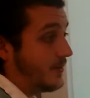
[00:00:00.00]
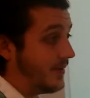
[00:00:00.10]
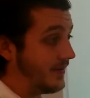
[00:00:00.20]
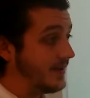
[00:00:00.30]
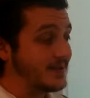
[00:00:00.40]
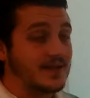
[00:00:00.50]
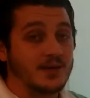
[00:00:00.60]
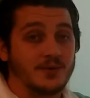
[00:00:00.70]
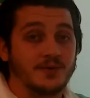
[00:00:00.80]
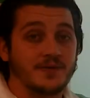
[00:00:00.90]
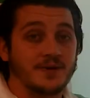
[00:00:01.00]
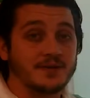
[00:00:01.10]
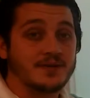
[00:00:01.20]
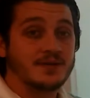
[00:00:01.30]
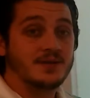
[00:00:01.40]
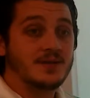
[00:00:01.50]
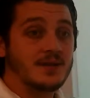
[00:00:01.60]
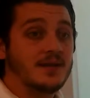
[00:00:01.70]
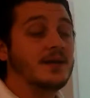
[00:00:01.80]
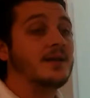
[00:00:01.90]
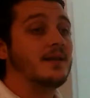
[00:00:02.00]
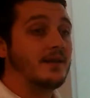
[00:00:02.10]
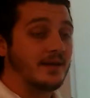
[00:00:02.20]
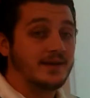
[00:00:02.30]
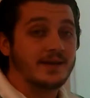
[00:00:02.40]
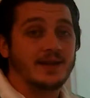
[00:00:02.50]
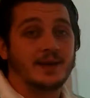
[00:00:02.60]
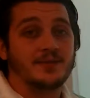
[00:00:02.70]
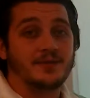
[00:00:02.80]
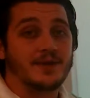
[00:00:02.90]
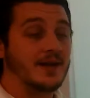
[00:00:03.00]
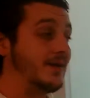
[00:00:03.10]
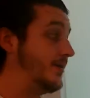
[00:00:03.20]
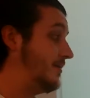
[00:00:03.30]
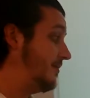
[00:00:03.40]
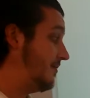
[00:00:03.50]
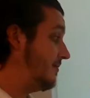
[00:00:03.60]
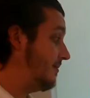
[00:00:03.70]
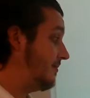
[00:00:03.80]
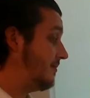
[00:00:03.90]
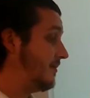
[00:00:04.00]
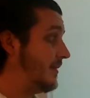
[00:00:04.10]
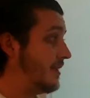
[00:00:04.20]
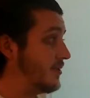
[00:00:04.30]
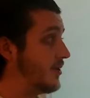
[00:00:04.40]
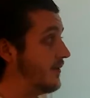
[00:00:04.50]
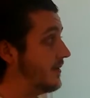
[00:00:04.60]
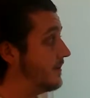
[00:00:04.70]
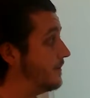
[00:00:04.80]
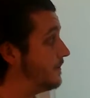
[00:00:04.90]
Do everything inside the work first, then take the absolute value, then solve it.